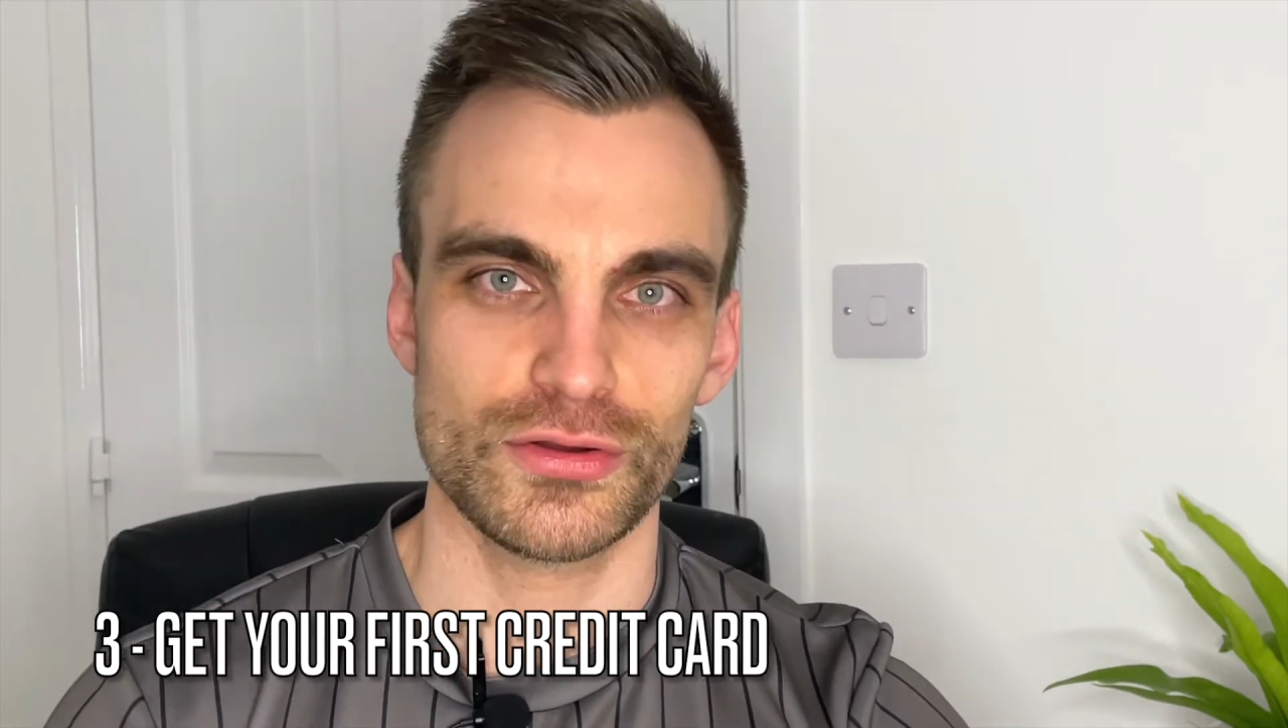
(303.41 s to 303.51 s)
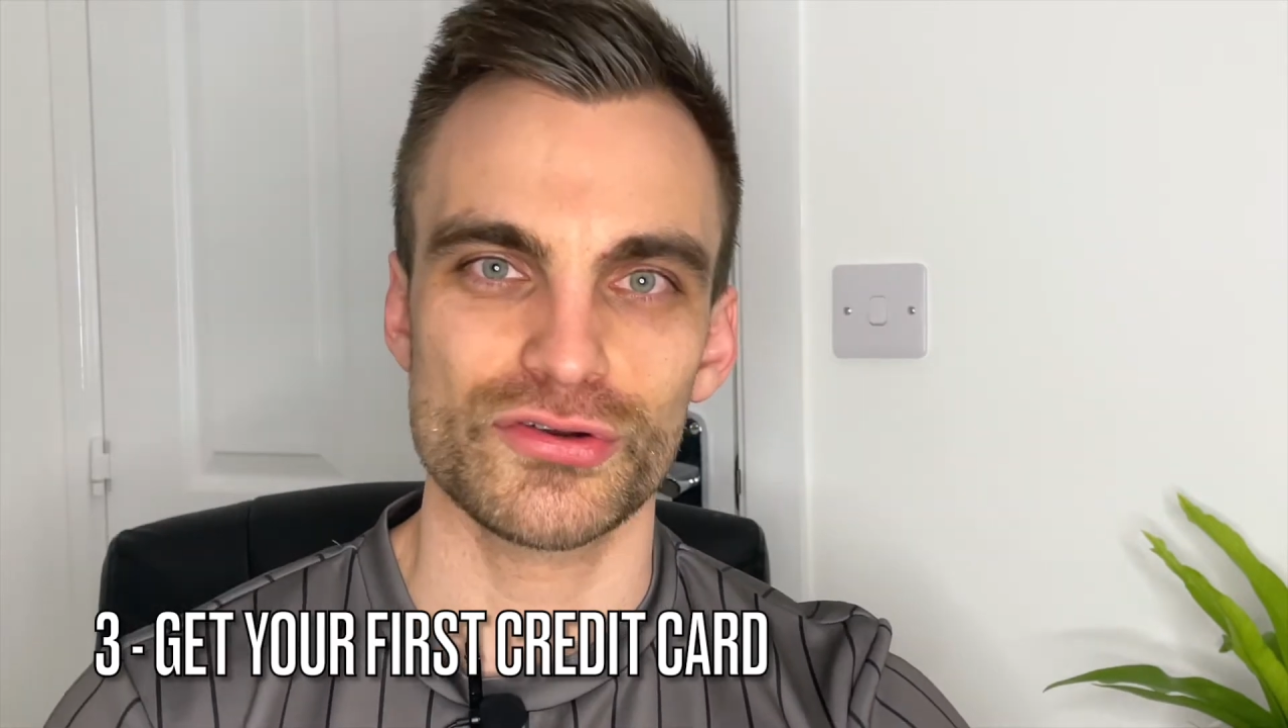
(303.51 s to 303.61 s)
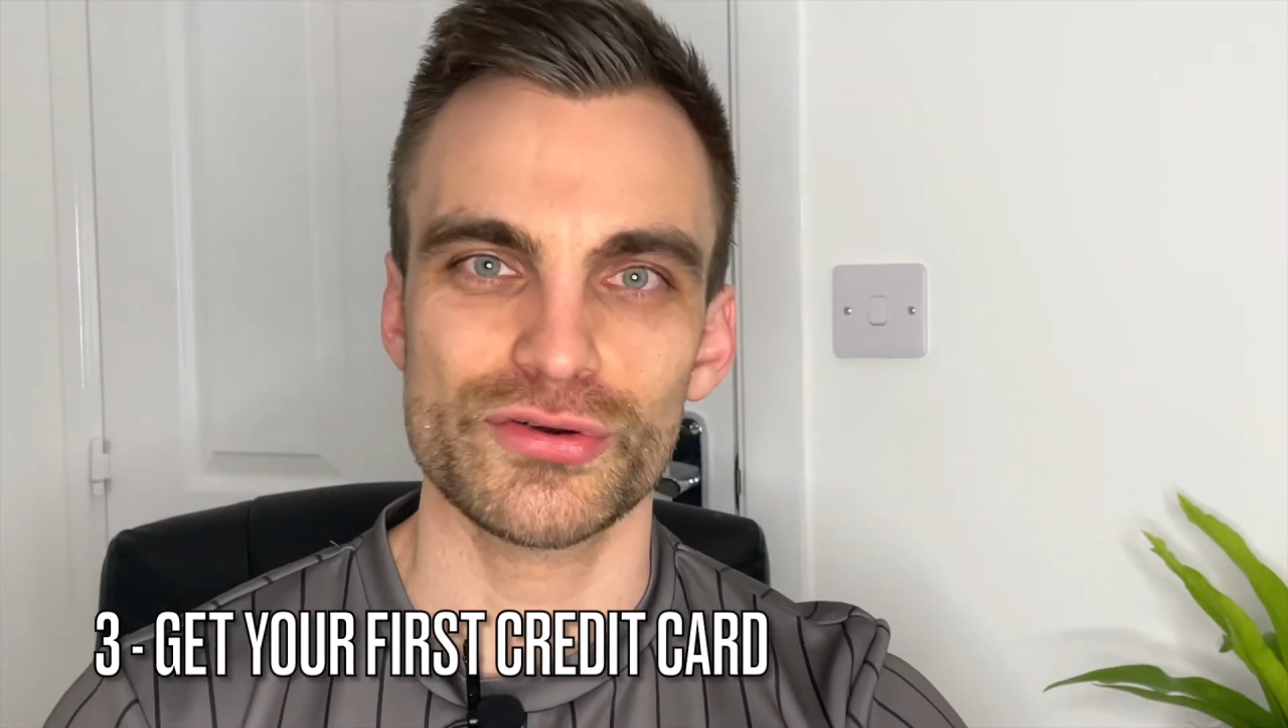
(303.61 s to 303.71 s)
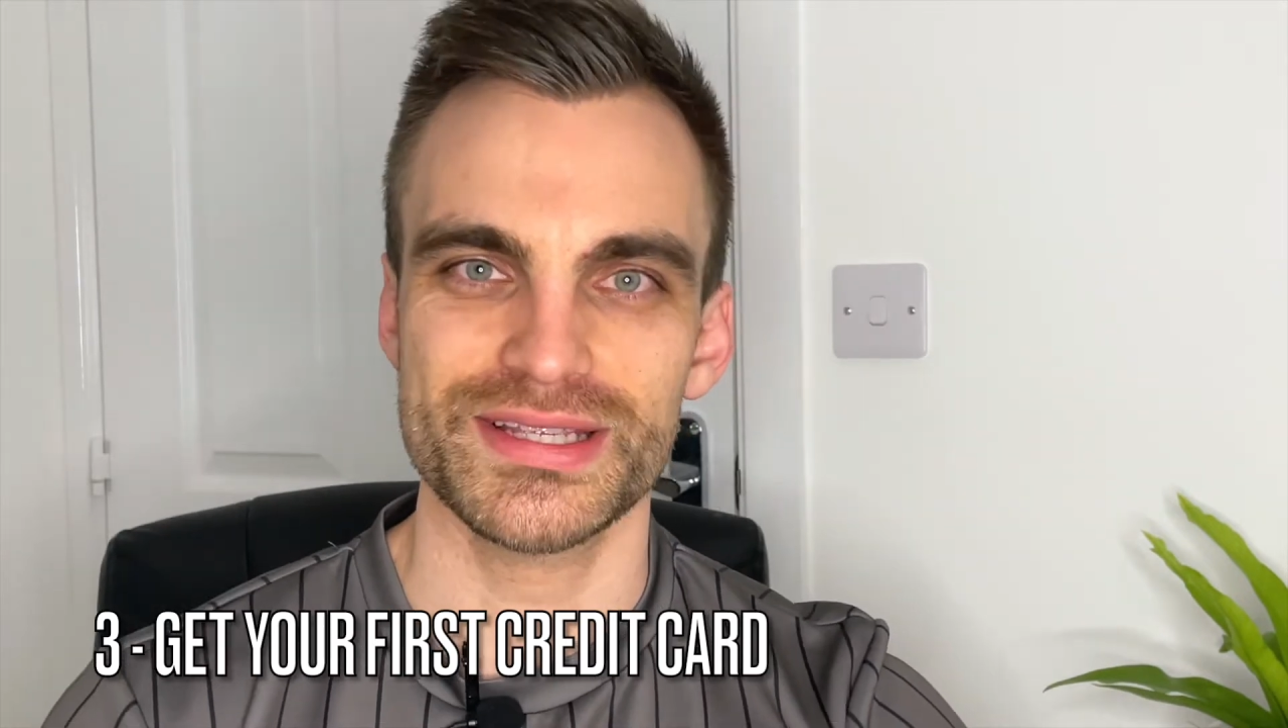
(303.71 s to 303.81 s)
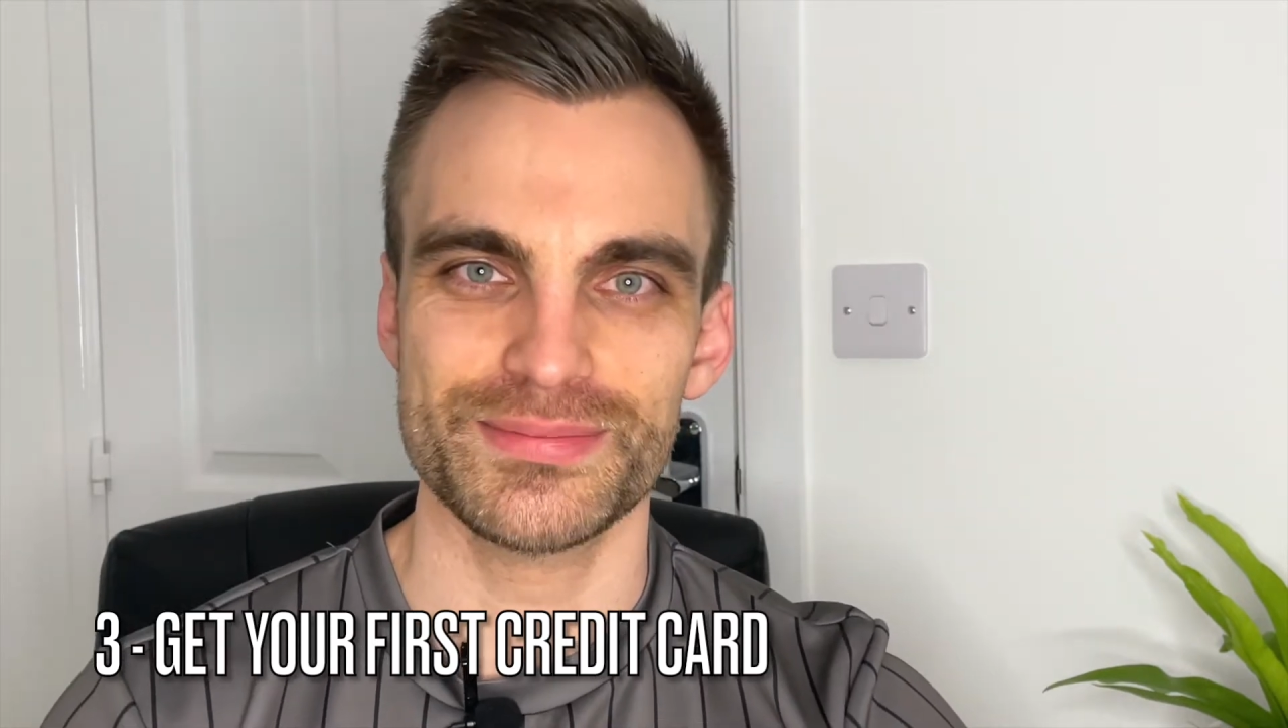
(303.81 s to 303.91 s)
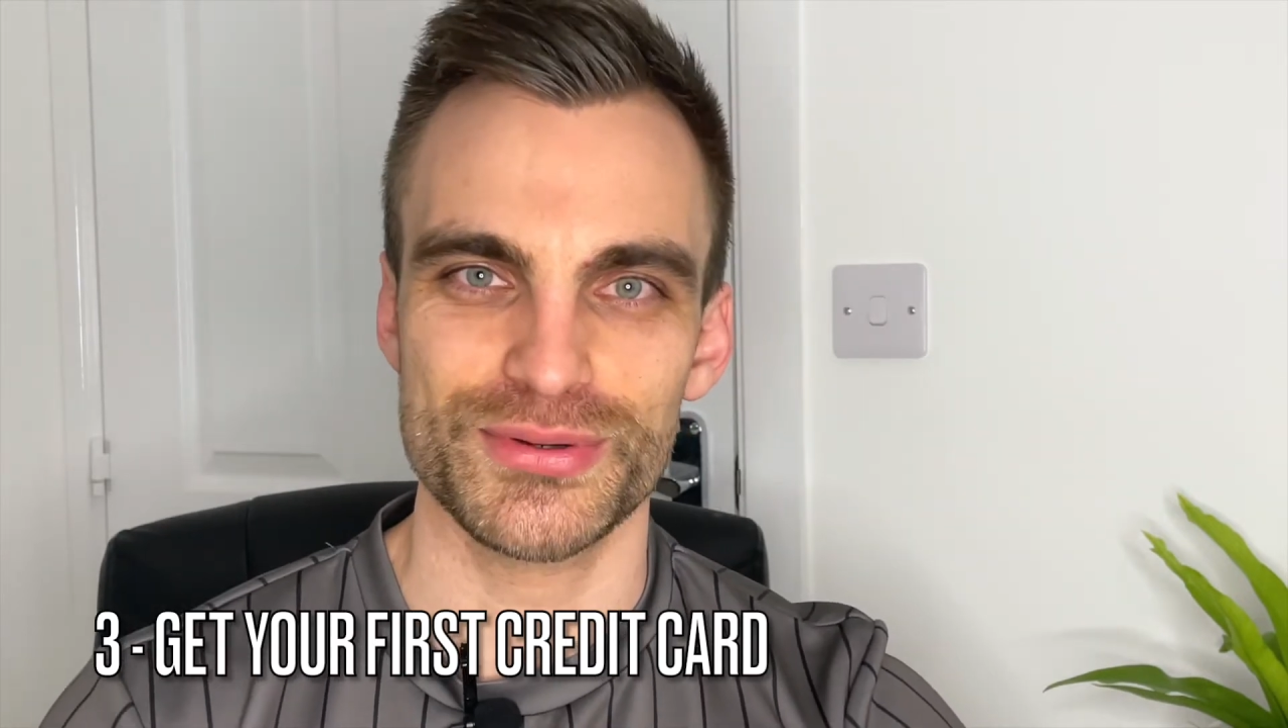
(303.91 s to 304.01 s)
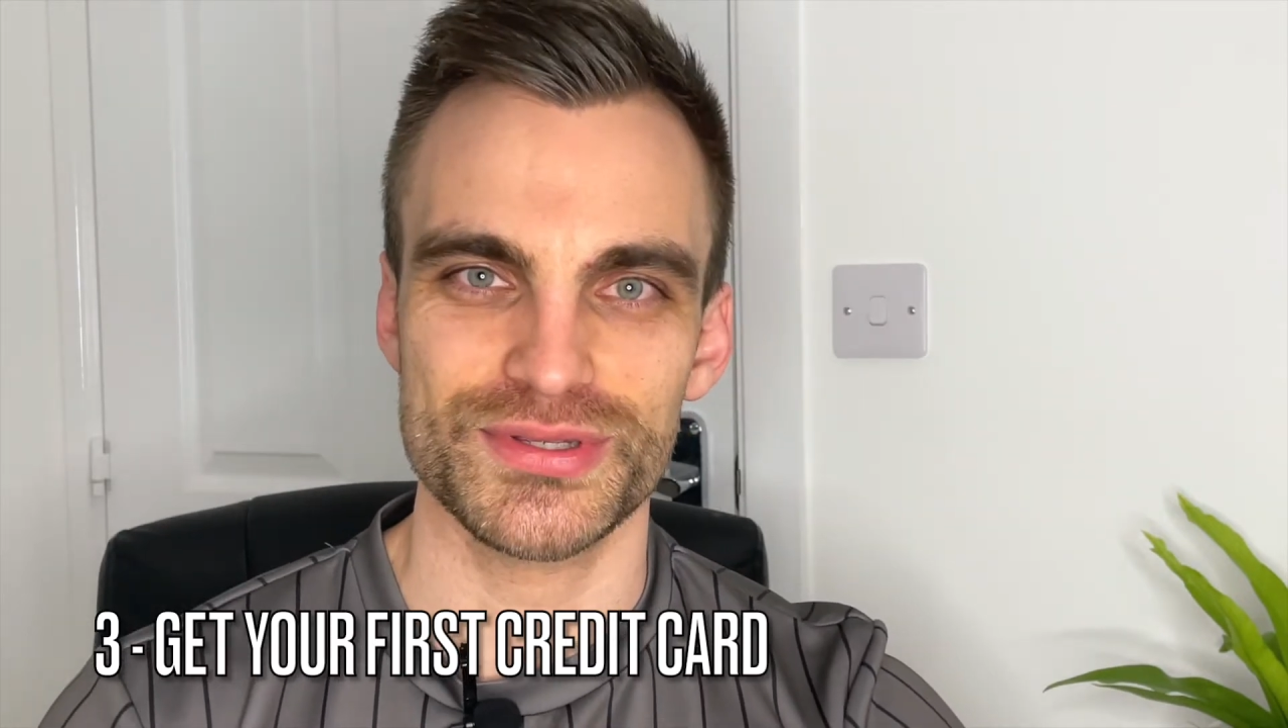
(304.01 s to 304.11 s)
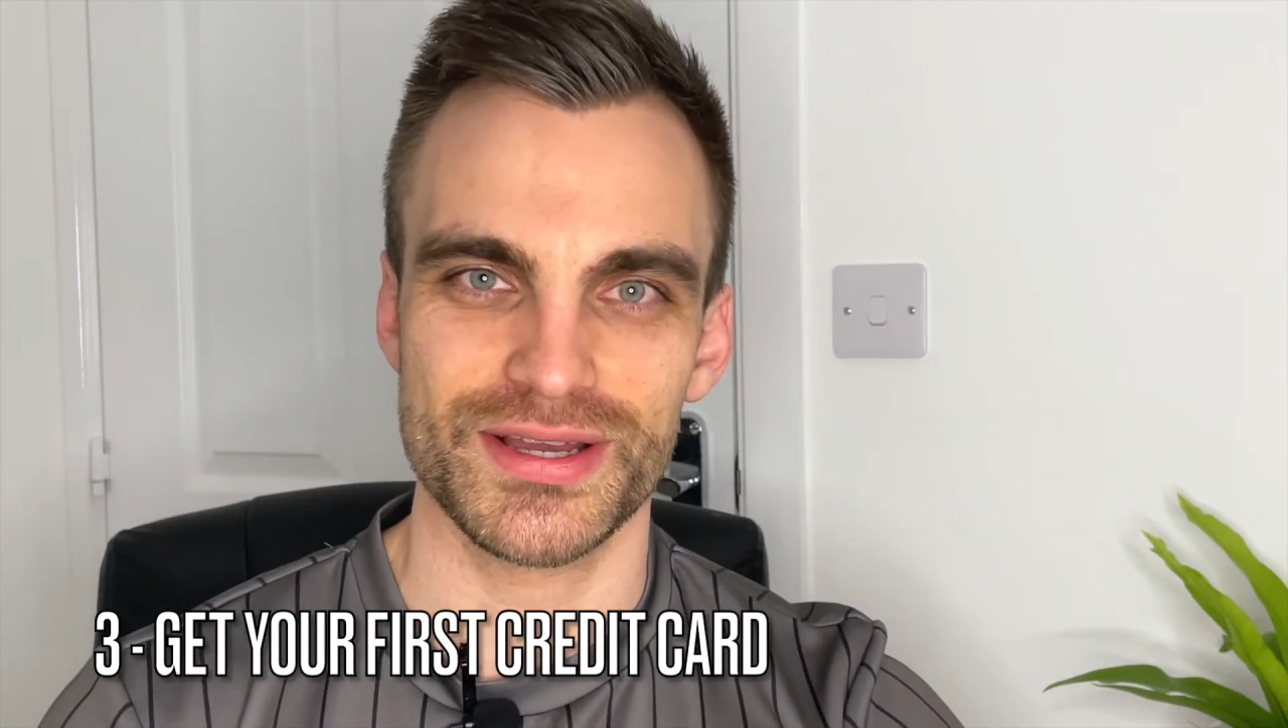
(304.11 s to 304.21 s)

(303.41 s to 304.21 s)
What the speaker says: Credit builder